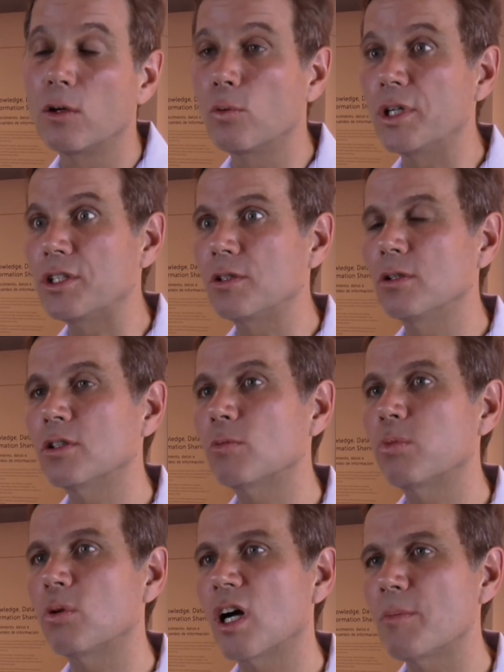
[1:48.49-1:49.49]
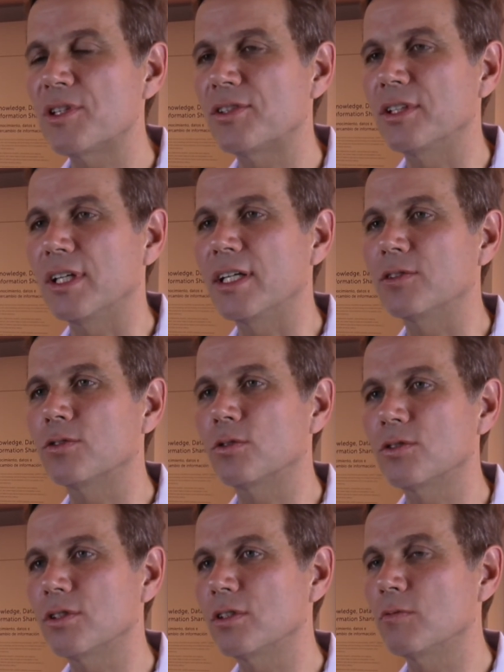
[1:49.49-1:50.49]
which looked promising as
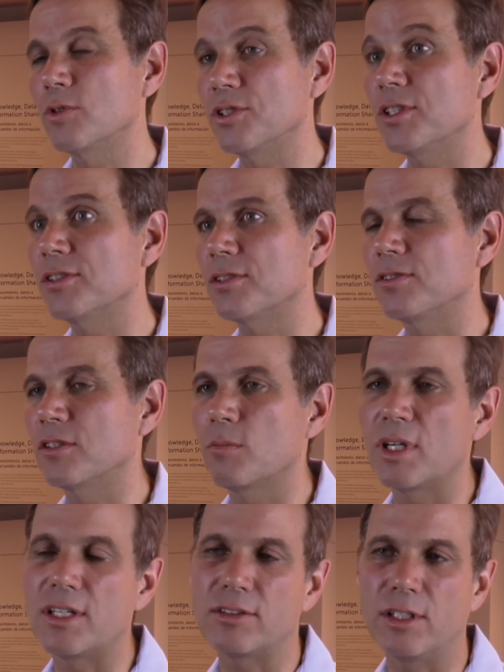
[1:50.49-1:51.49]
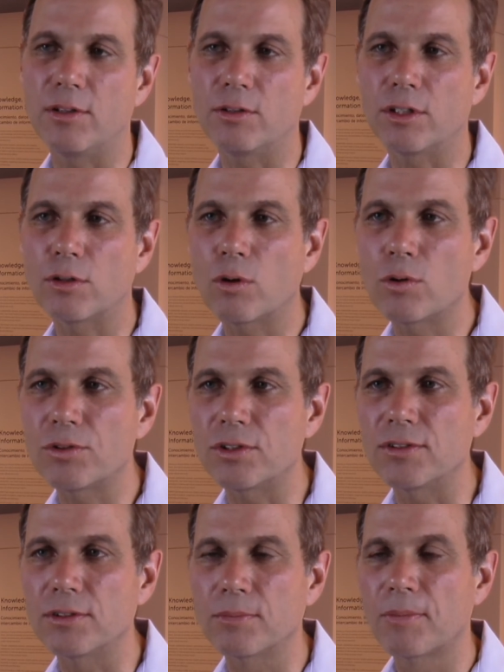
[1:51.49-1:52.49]
sources of resistance to maize lethal
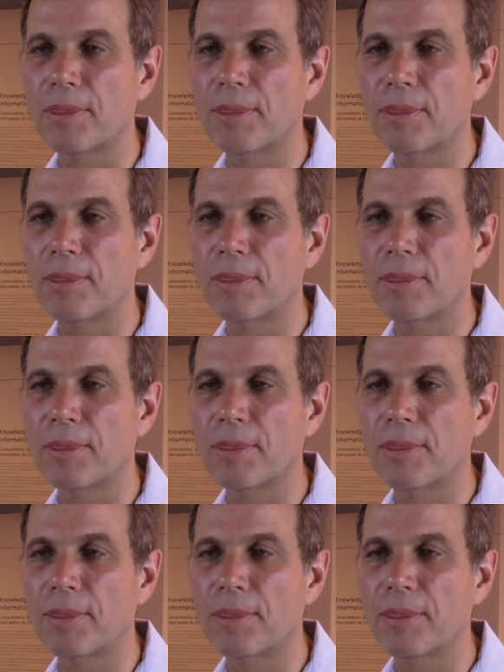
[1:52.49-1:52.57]
necrosis.